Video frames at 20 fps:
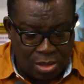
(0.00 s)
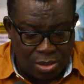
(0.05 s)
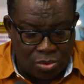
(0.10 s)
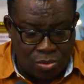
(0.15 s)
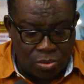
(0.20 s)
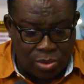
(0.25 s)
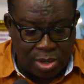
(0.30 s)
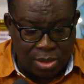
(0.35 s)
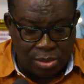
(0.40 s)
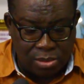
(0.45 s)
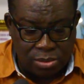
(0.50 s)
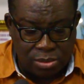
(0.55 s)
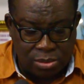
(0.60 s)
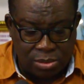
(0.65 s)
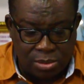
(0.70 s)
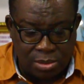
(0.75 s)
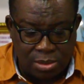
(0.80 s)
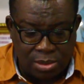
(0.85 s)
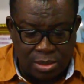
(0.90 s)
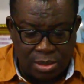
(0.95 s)
Well,
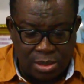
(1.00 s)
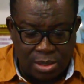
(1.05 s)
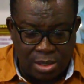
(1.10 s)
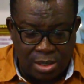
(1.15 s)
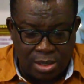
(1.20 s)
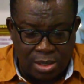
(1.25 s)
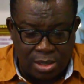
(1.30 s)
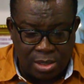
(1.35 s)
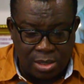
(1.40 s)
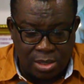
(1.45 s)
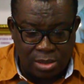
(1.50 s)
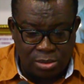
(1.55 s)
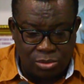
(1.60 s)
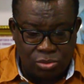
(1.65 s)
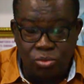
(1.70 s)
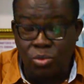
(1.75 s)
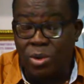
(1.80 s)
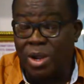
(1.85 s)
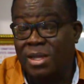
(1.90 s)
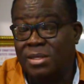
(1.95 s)

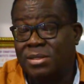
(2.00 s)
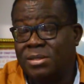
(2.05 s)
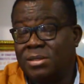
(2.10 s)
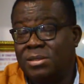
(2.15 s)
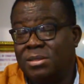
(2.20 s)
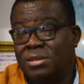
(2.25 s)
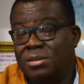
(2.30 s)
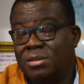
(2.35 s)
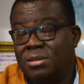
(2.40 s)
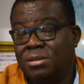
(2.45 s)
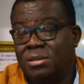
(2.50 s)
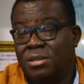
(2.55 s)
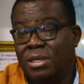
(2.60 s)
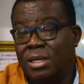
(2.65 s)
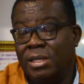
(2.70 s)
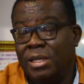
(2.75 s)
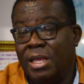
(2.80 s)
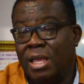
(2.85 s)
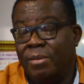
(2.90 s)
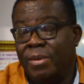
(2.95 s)
to us,
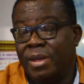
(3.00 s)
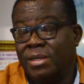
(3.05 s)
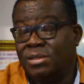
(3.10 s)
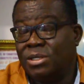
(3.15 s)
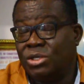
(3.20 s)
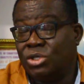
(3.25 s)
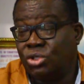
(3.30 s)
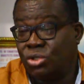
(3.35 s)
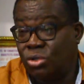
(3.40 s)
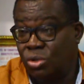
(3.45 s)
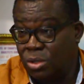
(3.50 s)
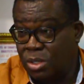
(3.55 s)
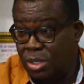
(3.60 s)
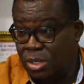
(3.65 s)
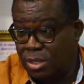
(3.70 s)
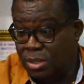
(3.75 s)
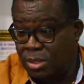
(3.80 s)
it came as a shock,